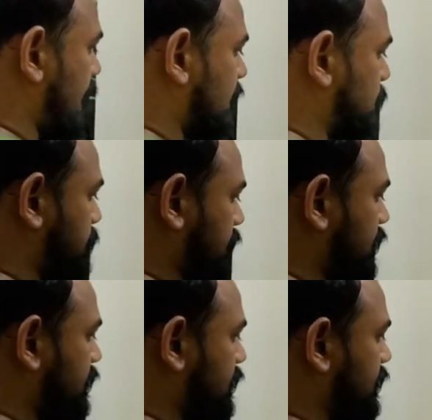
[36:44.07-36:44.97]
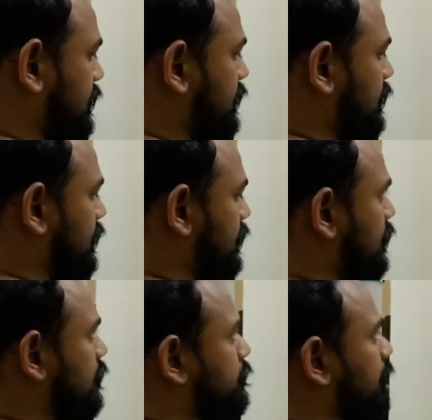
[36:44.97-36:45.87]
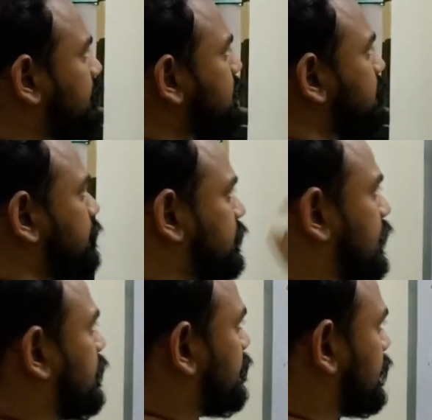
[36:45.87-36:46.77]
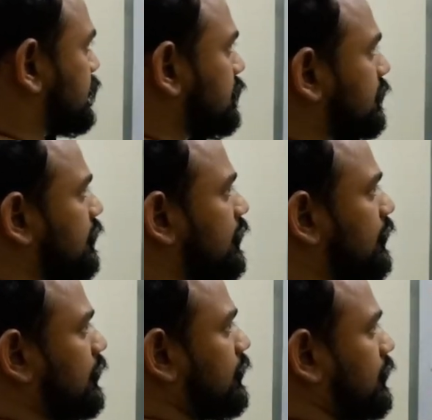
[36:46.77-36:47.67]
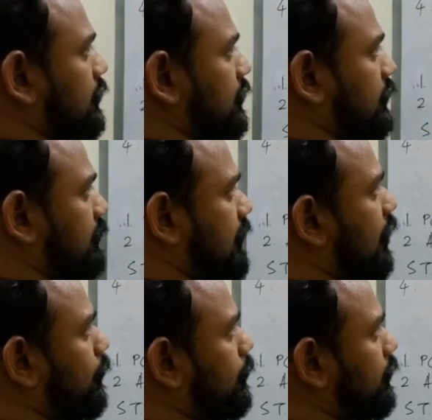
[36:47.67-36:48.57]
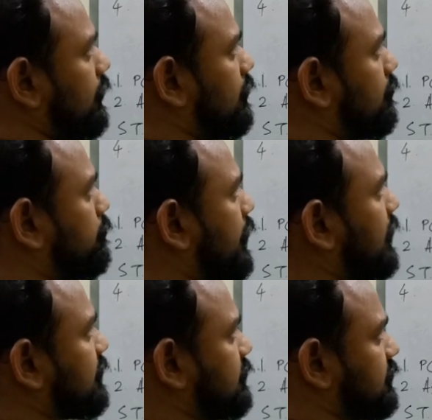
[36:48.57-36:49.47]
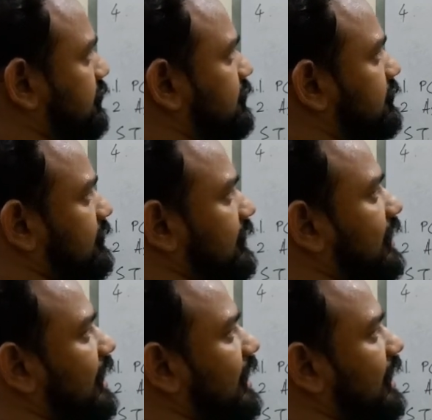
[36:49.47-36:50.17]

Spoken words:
xp for this differential equation, now forget this.